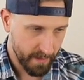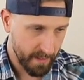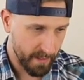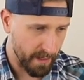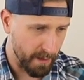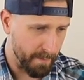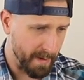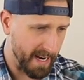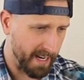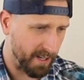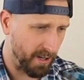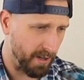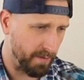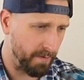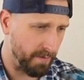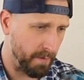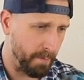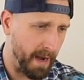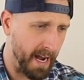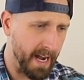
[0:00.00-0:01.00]
Come back off
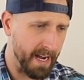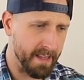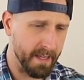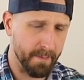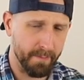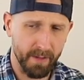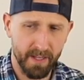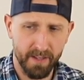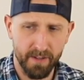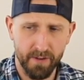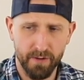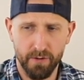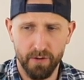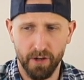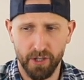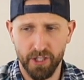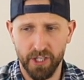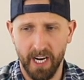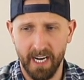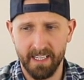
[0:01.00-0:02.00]
the bye, they play the New
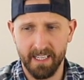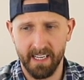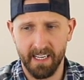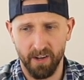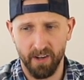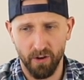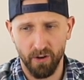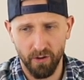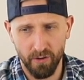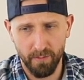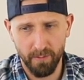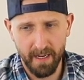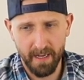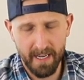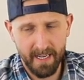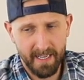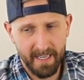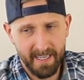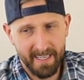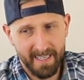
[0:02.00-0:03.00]
York Giants at home.
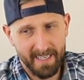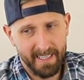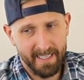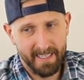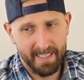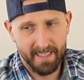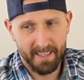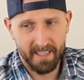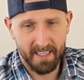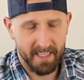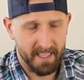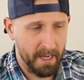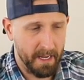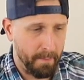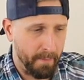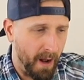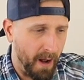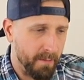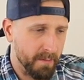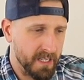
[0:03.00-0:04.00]
They
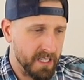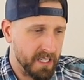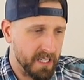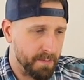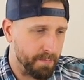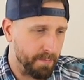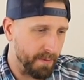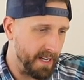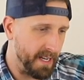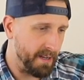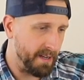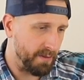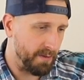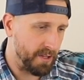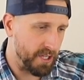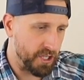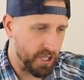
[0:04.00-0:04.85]
probably split with the